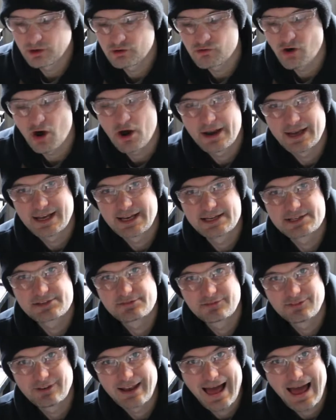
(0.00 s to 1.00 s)
grind this
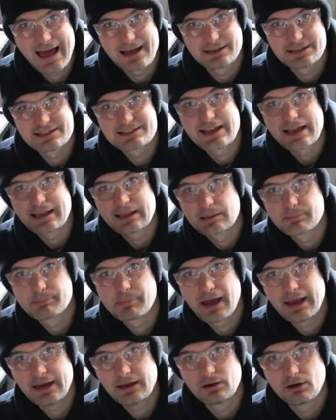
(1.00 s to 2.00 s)
flat and take the
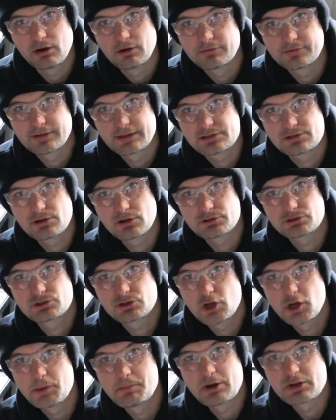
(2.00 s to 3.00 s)
paint off, there's not
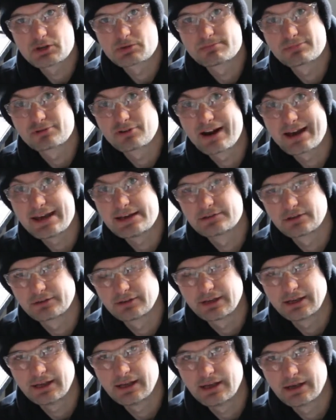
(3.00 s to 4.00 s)
too much braze
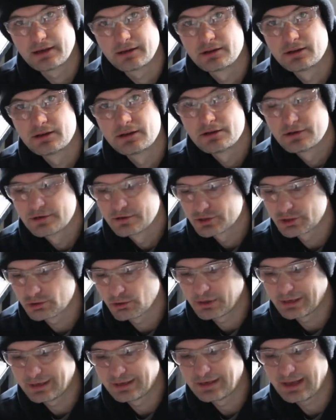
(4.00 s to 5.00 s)
under here, so
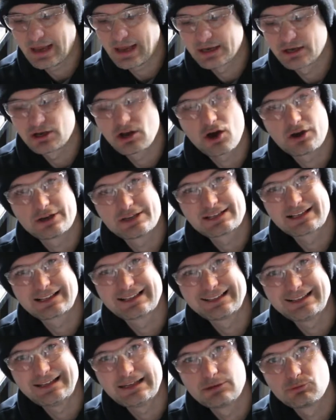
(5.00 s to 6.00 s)
I can a nice
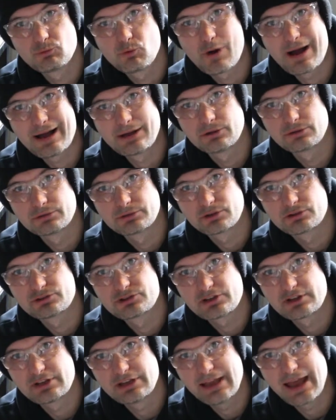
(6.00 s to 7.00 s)
clean weld
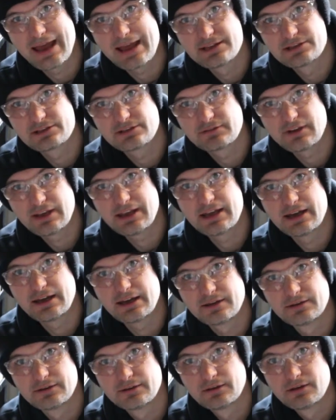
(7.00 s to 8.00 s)
onto the ends of
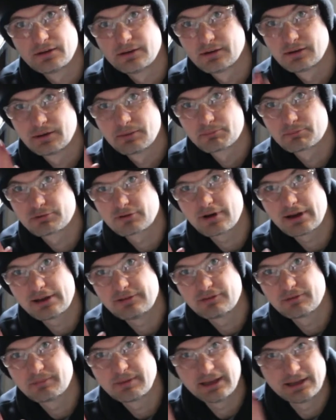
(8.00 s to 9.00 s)
here. Pray
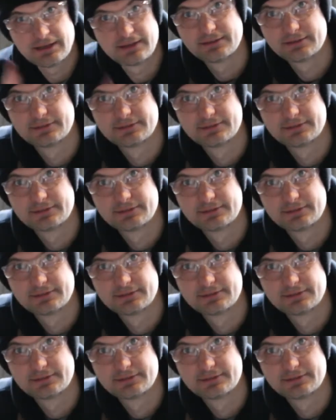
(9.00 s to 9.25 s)
for me.